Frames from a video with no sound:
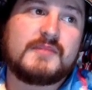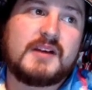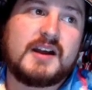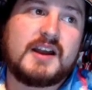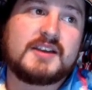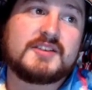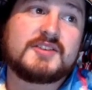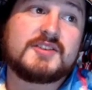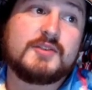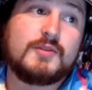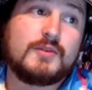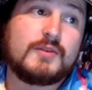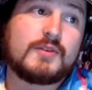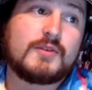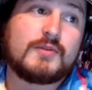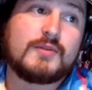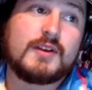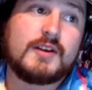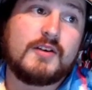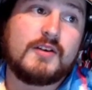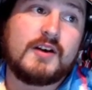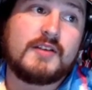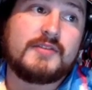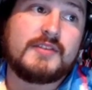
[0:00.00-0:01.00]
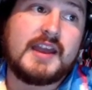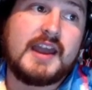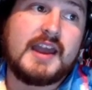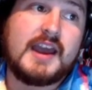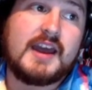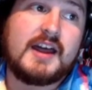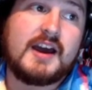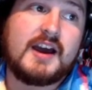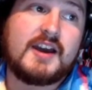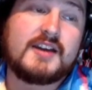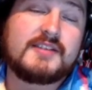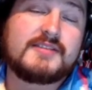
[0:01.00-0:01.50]
I do agree on
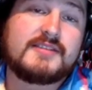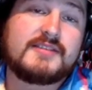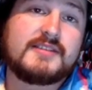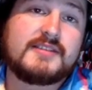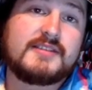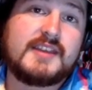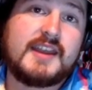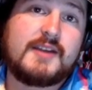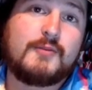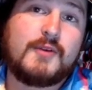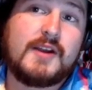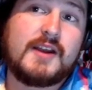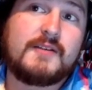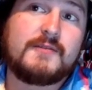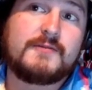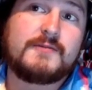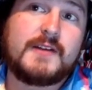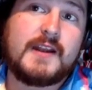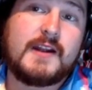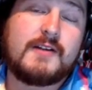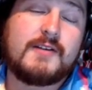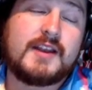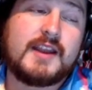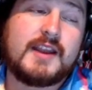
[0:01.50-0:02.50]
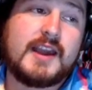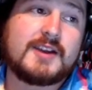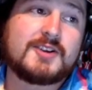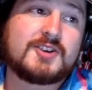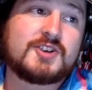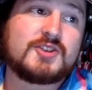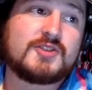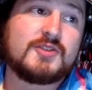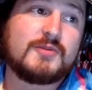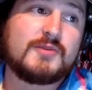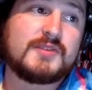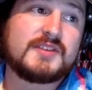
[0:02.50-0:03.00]
that. I they went very
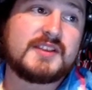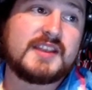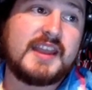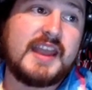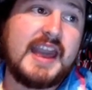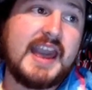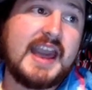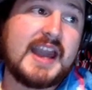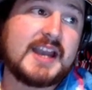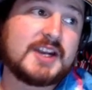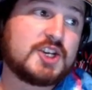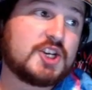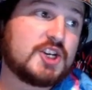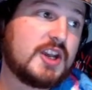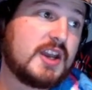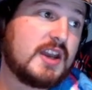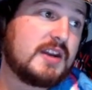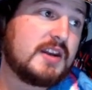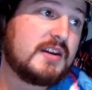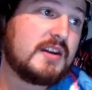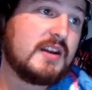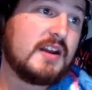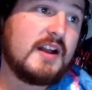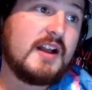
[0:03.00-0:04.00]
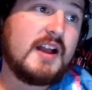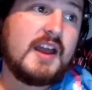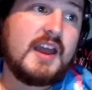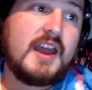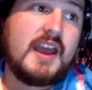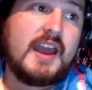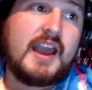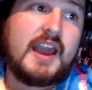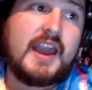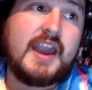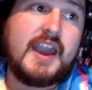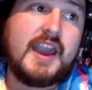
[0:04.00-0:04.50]
extra with the action,
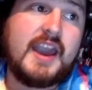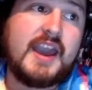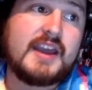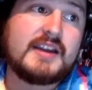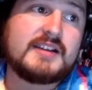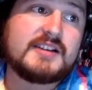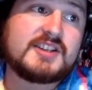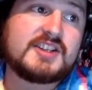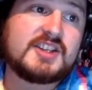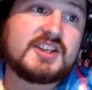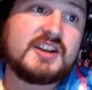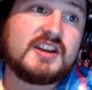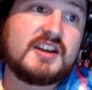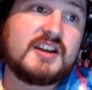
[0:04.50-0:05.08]
and